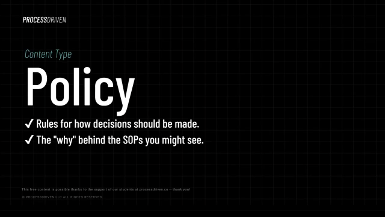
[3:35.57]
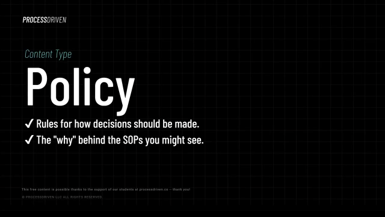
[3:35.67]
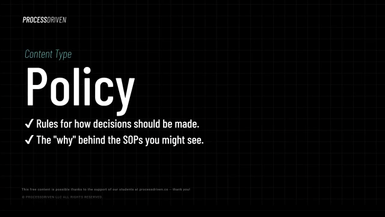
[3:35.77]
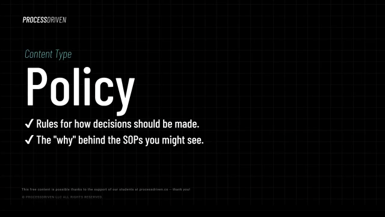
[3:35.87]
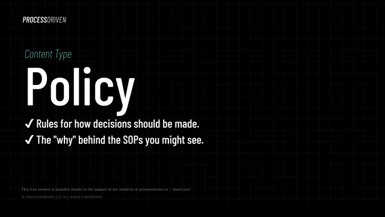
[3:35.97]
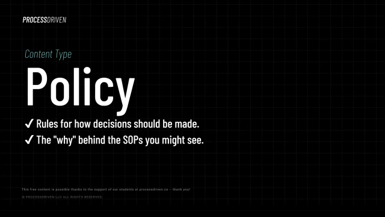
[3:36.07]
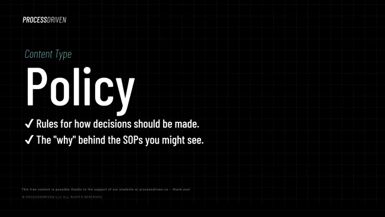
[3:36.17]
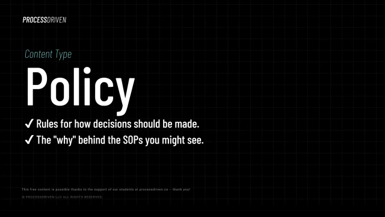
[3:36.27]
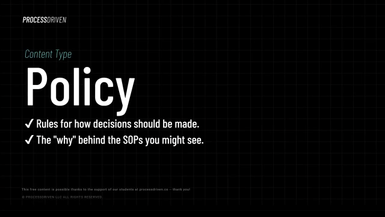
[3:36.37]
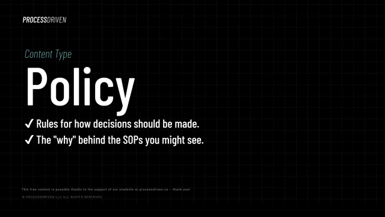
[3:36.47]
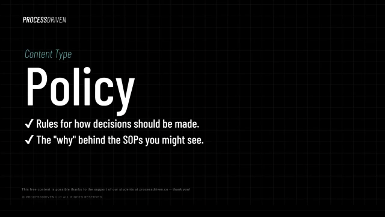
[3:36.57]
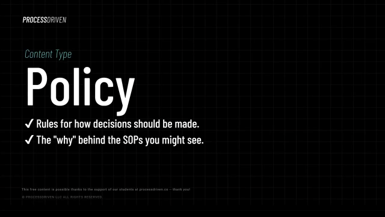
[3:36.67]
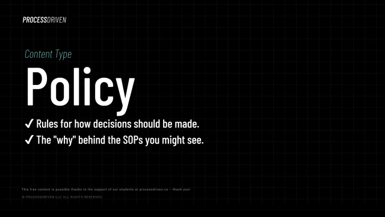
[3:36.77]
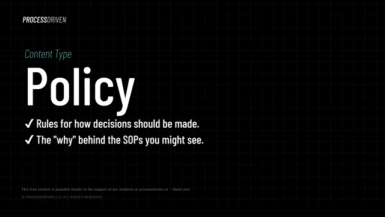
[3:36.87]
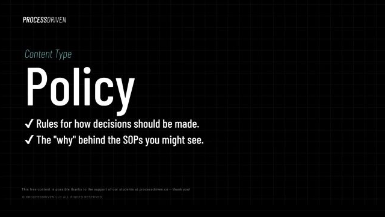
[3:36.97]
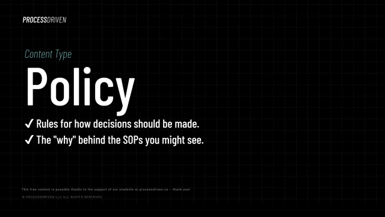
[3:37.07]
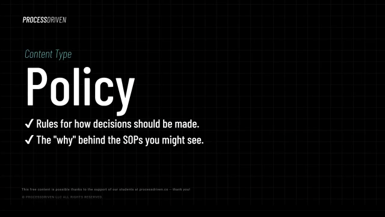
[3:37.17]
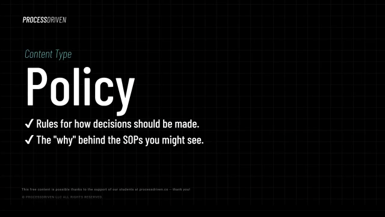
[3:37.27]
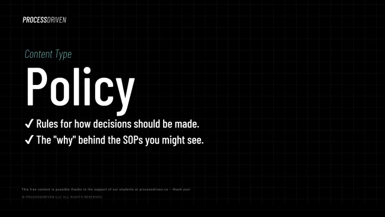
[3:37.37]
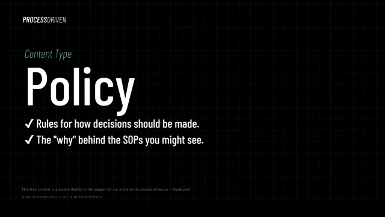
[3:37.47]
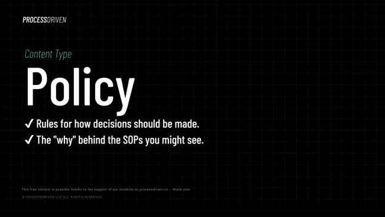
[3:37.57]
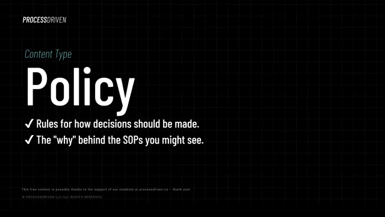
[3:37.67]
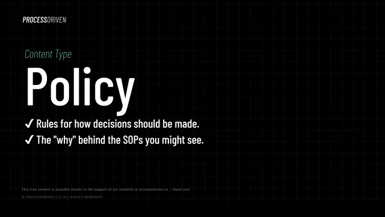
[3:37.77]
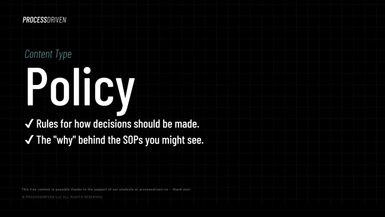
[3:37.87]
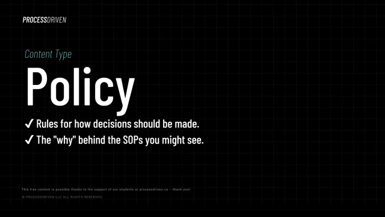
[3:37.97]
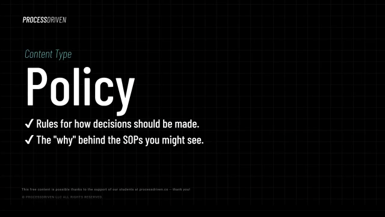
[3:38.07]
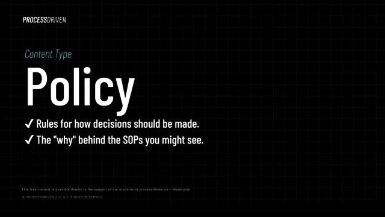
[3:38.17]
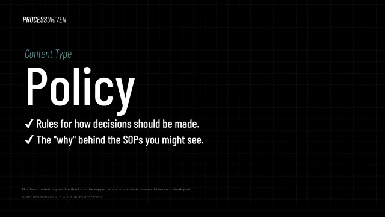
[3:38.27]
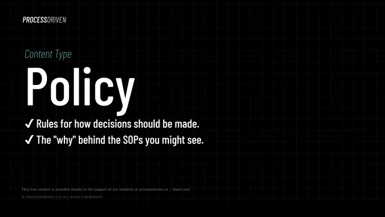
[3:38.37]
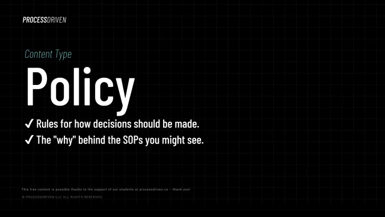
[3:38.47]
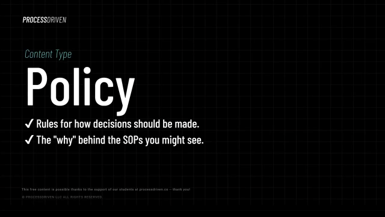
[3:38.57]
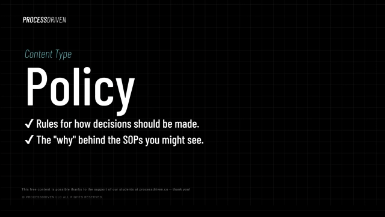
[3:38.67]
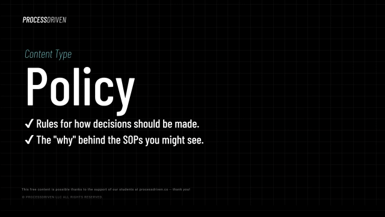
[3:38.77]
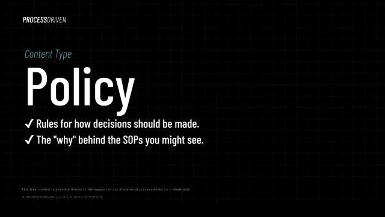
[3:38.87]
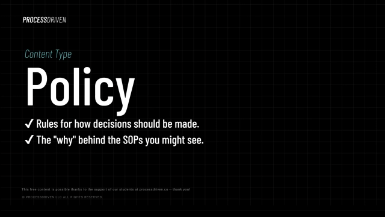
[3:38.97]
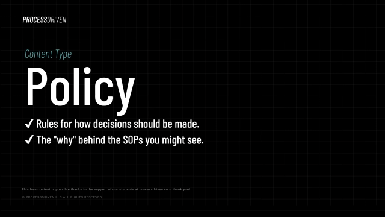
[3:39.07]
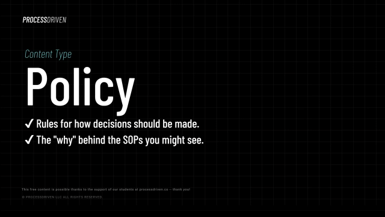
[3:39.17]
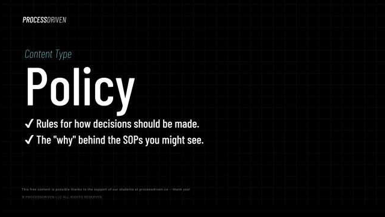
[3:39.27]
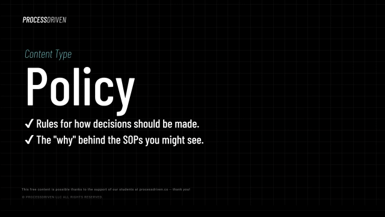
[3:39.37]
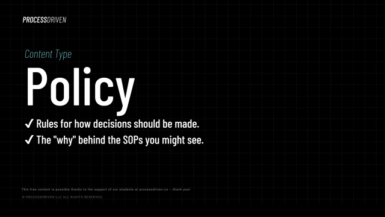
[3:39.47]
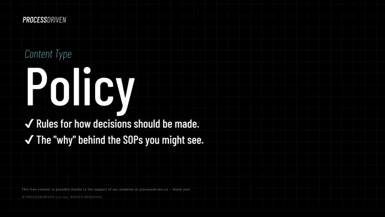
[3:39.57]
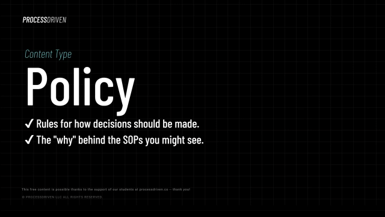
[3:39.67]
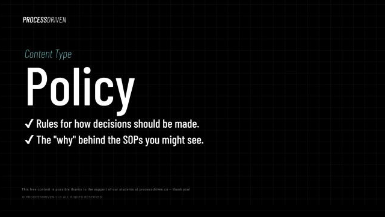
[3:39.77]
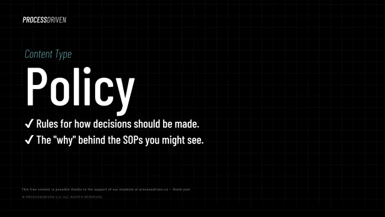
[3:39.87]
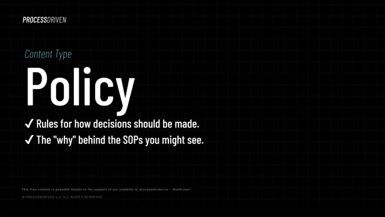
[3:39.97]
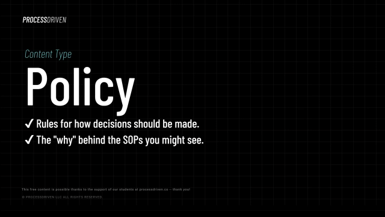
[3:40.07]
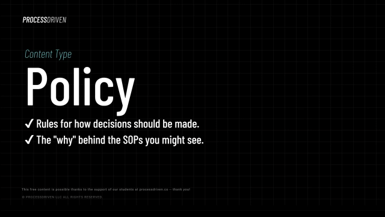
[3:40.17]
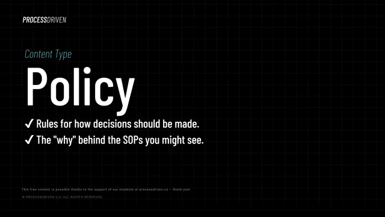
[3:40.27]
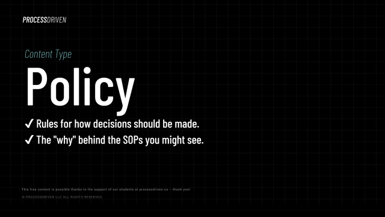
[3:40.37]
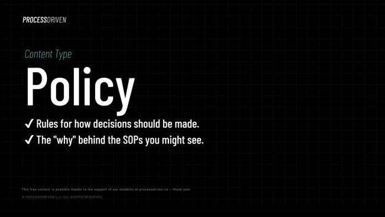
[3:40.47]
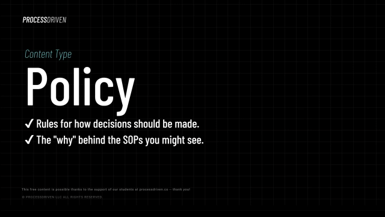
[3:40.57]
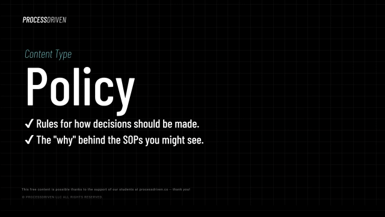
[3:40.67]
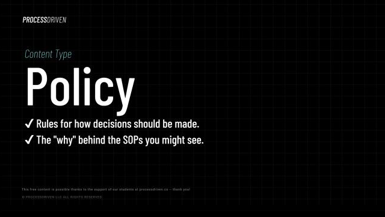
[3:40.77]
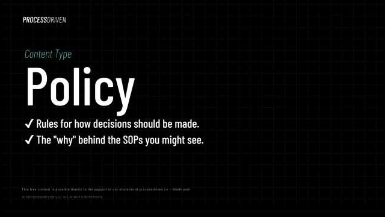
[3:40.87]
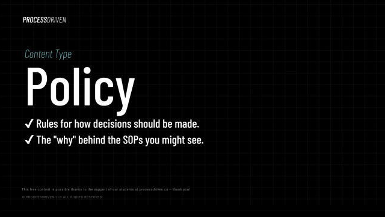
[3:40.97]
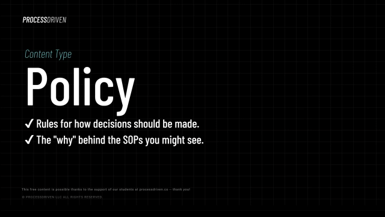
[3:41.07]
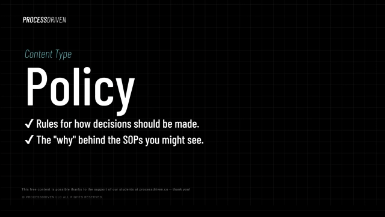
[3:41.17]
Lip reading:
(no speaker visible)